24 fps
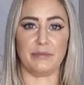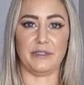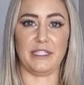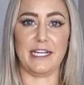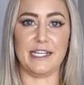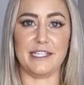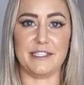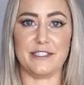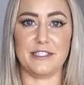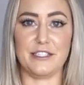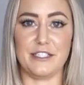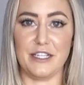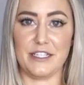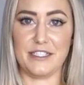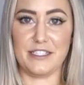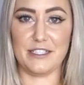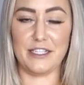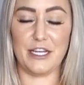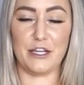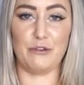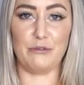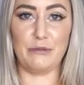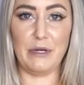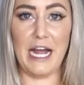place and doesn't
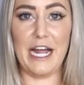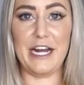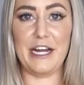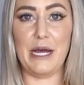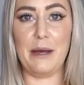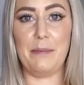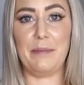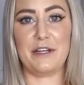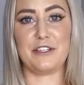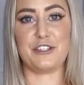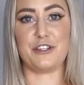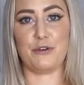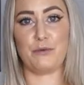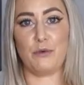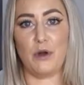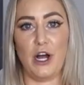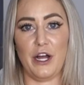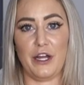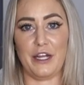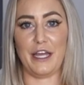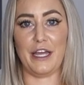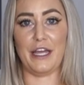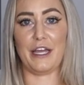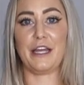like ride up as you're
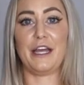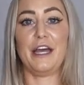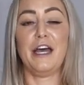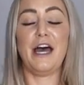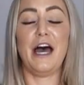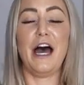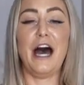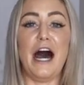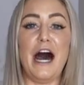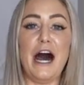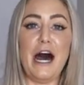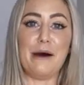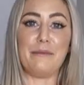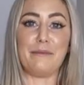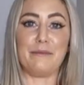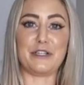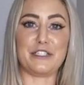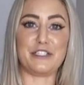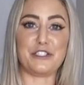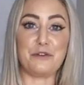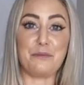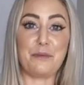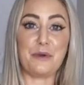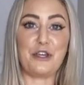walking. Um, but
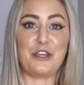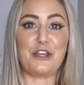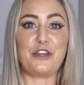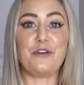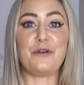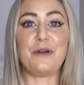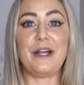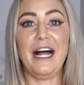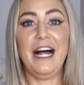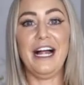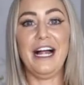super cute,